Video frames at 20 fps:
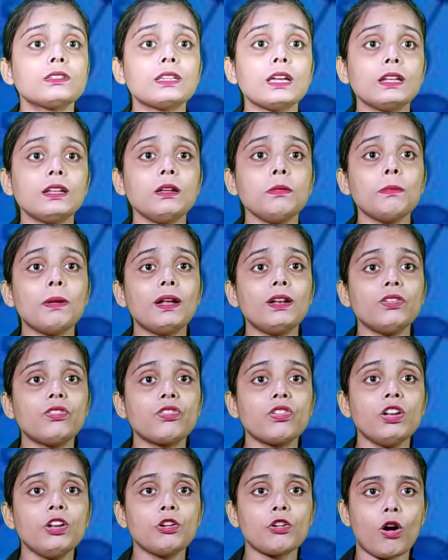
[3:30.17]

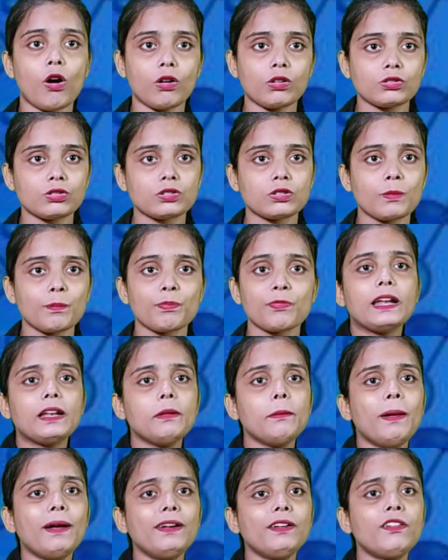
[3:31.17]
sedimentary rocks.
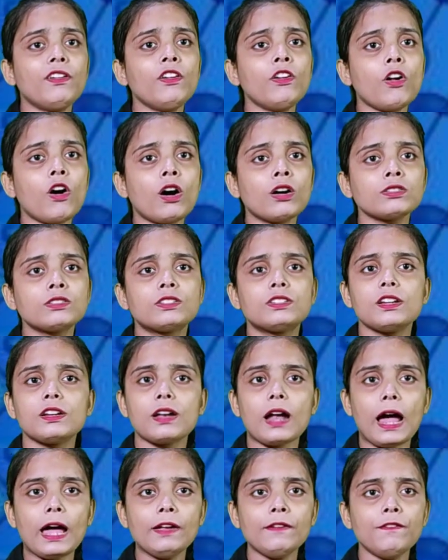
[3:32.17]
Sedimentary rocks
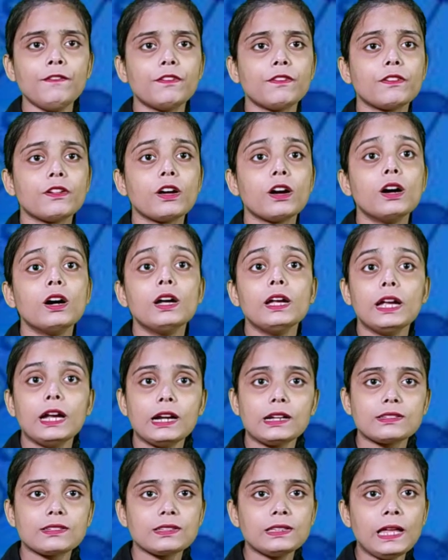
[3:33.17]
derived
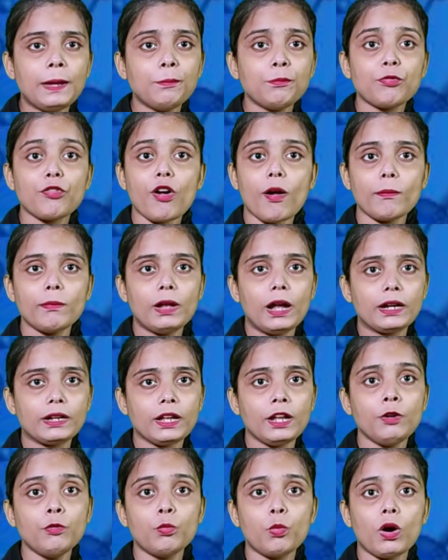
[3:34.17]
its name from
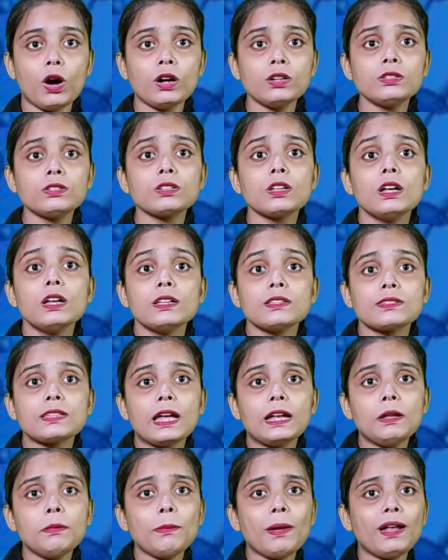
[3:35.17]
Latin words
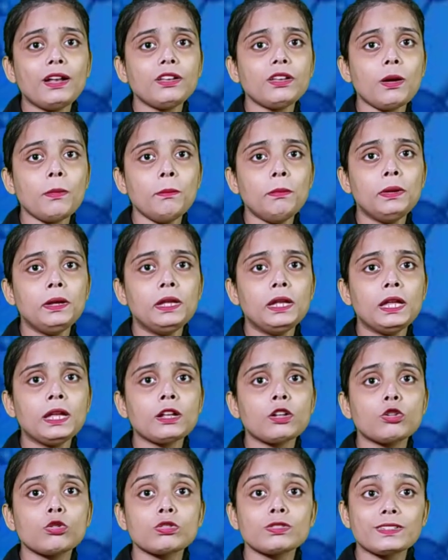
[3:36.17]
sedimentum,
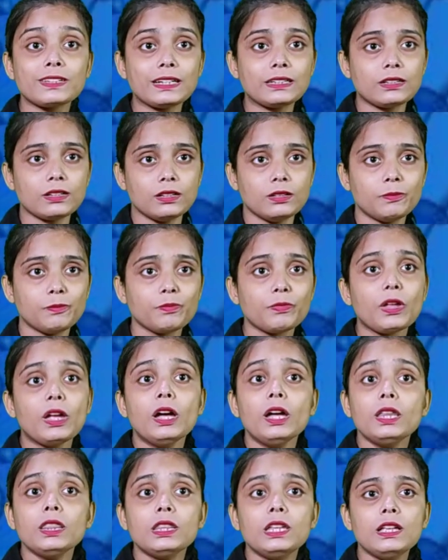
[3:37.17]
meaning to settle.
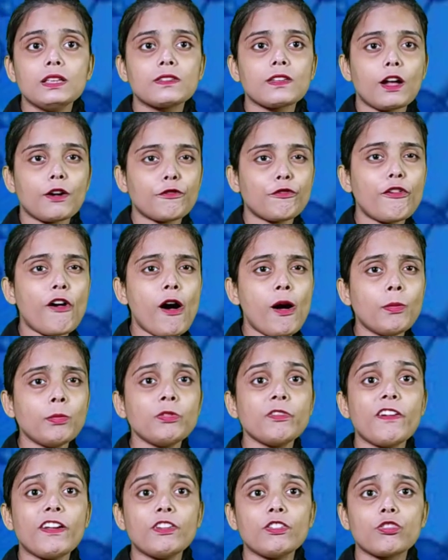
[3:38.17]
These are
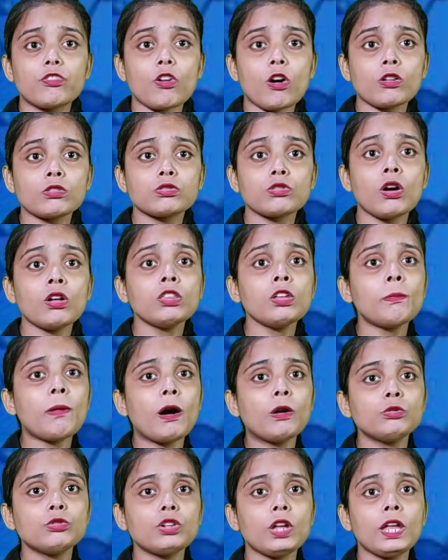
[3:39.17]
formed when rocks on the
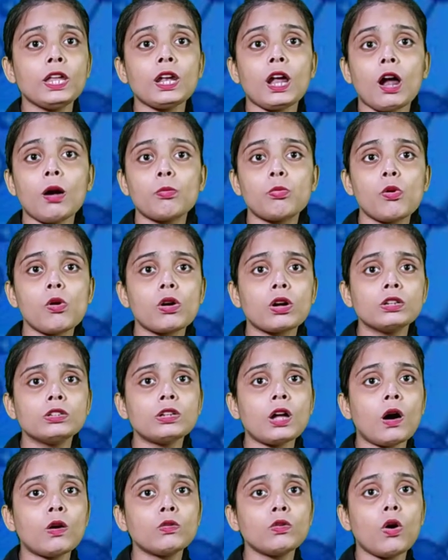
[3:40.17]
mountain are
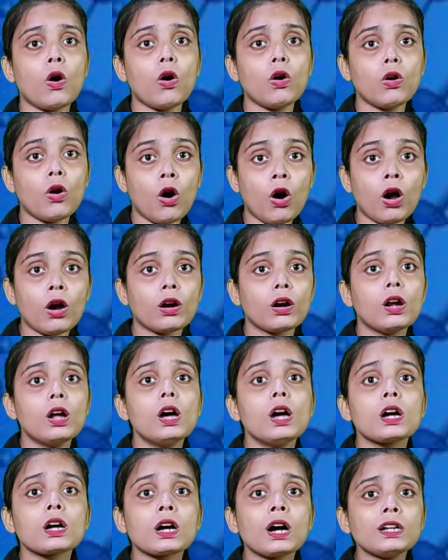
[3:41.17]
broken down or
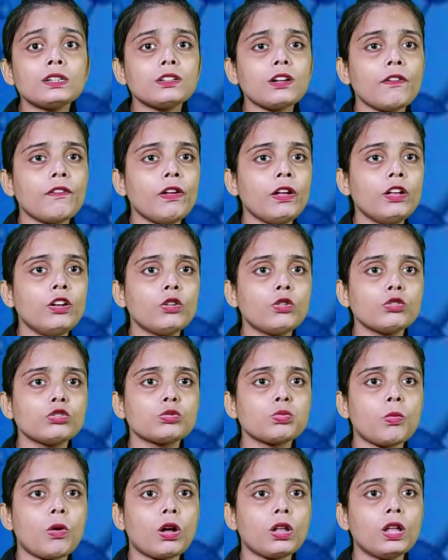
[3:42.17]
cut away into
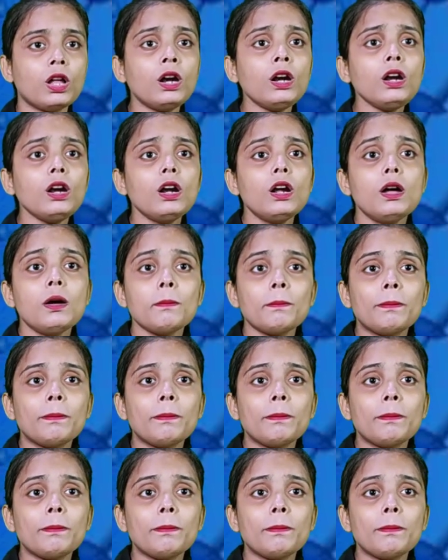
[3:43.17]
smaller